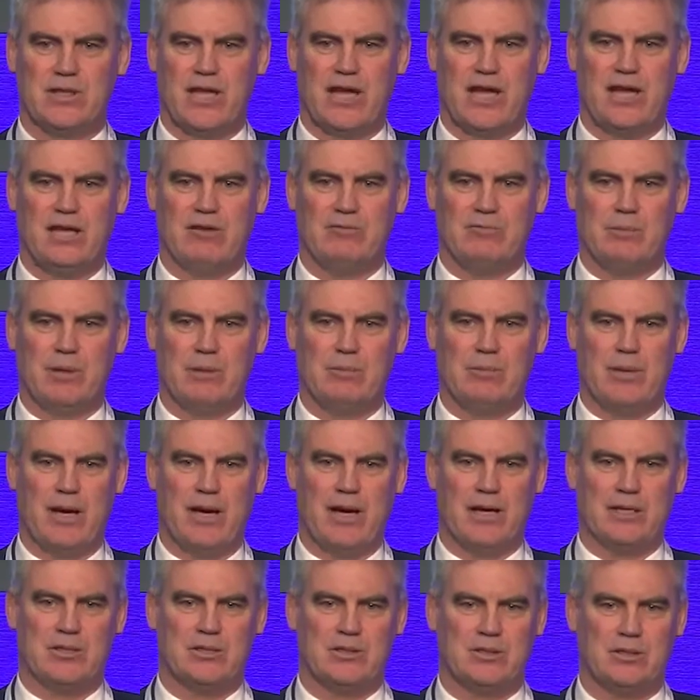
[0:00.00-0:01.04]
they have been
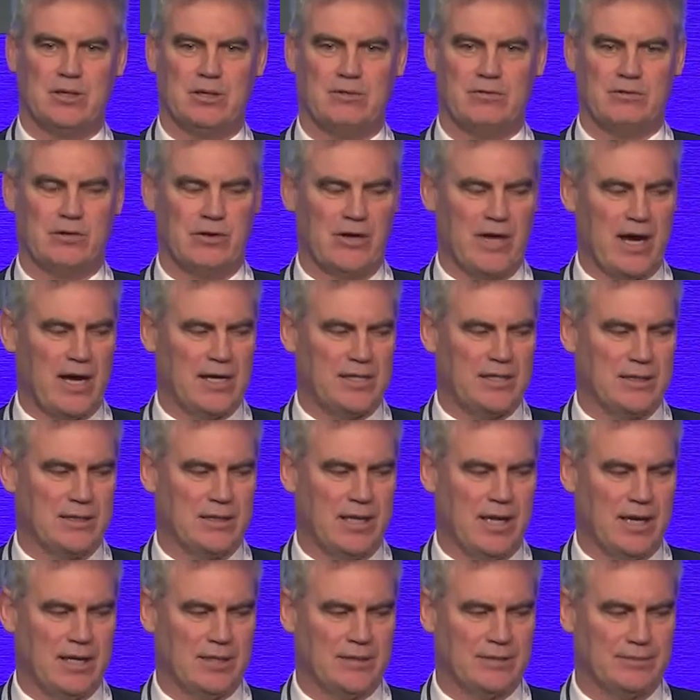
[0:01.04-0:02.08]
part of creating
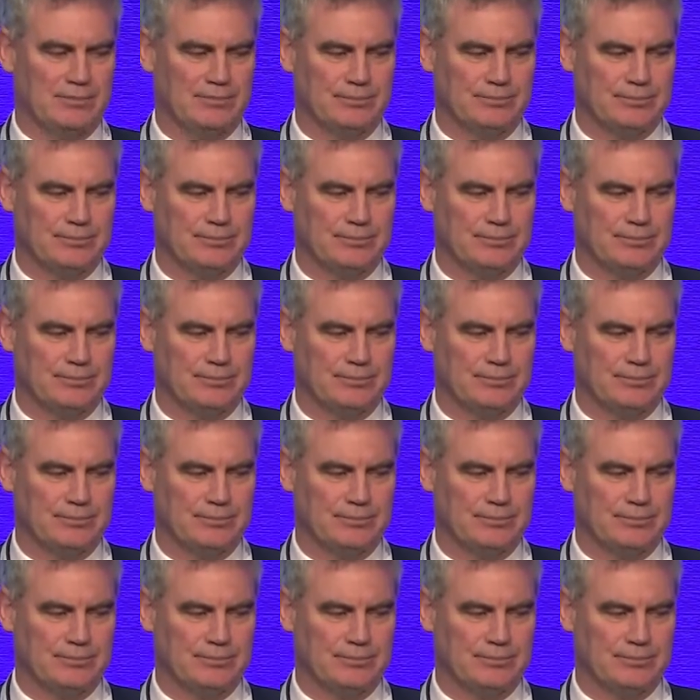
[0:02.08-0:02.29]
that.